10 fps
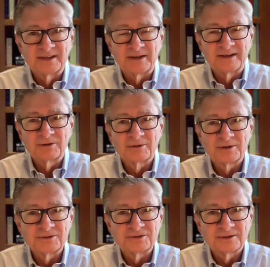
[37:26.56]
everywhere
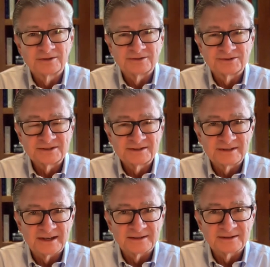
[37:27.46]
you turn, you see
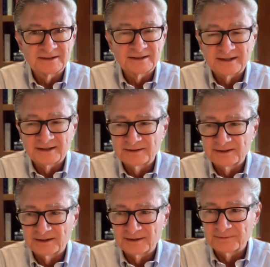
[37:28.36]
that. And
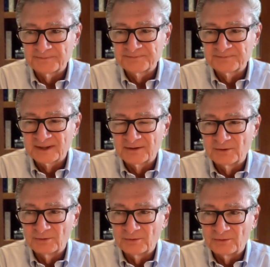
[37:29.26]
uh,
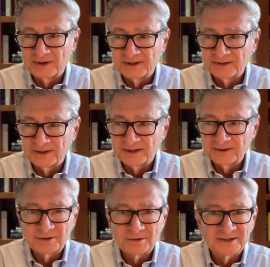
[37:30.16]
in in
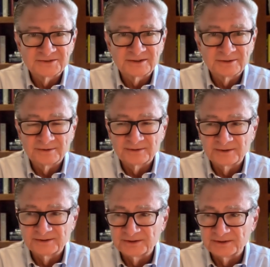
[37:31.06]
the U.S., there
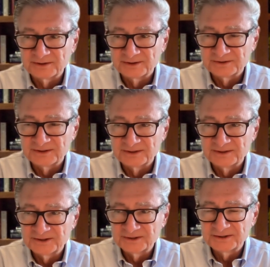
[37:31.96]
there's a there's an
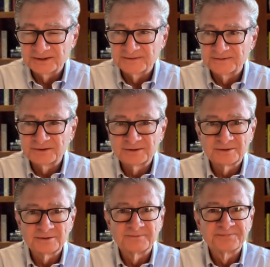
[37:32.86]
initiative
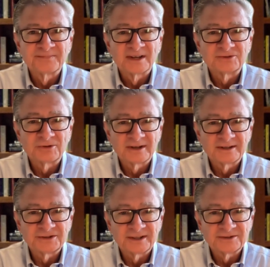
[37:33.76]
to try
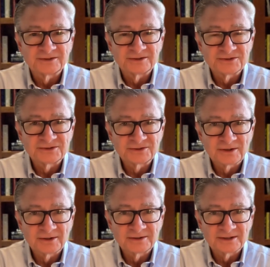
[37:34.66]
and change the
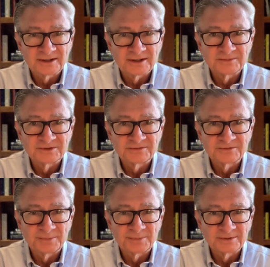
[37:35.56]
start times
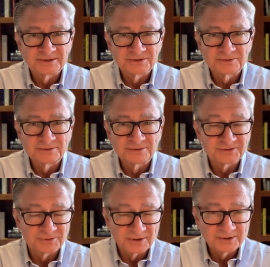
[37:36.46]
for public schools
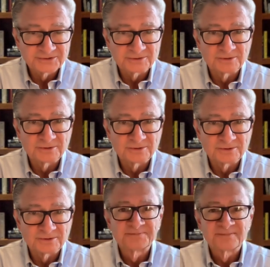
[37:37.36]
for all schools,
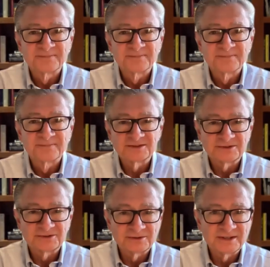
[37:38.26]
because the
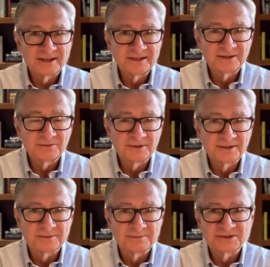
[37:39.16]
circadian
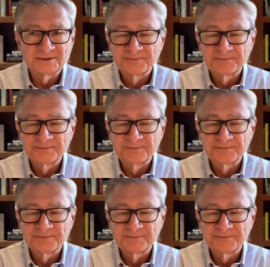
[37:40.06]
rhythms